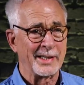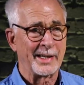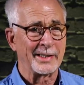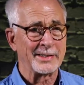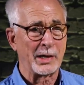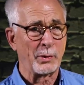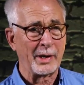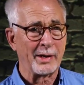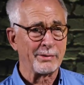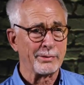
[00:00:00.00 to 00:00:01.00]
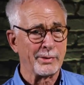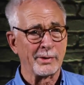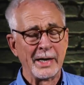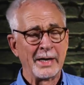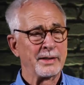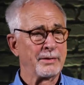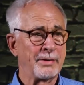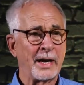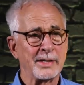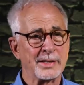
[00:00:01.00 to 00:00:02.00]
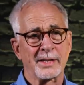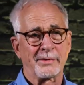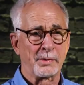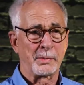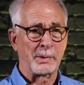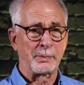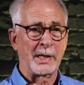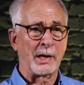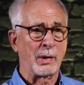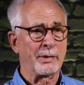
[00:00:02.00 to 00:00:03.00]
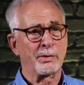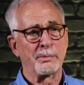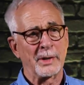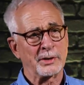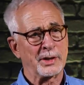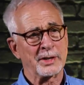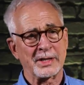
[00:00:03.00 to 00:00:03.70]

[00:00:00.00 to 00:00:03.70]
takes, however divisive it might be, however much it's